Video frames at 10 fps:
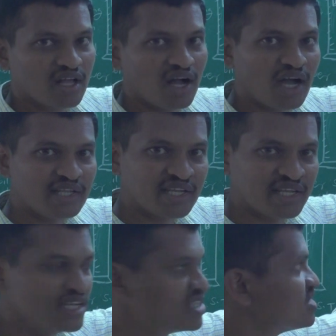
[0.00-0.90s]
either
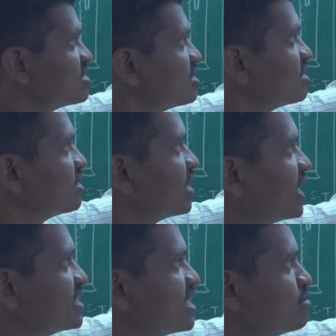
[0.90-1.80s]
heat,
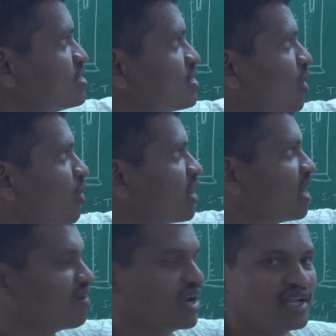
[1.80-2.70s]
enzymes or
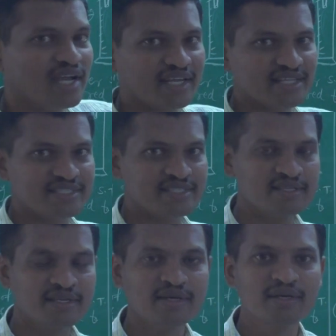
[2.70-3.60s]
divalent cations.
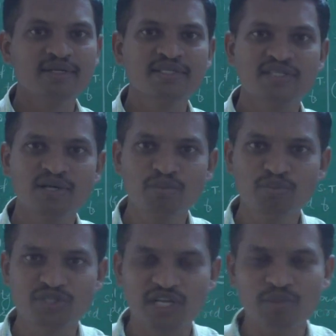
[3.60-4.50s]

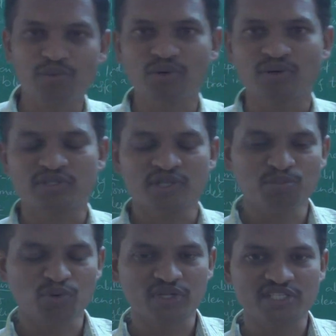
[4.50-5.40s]
Some
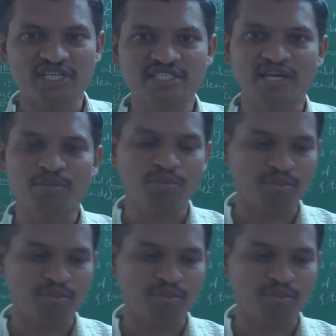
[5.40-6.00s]
protein gels are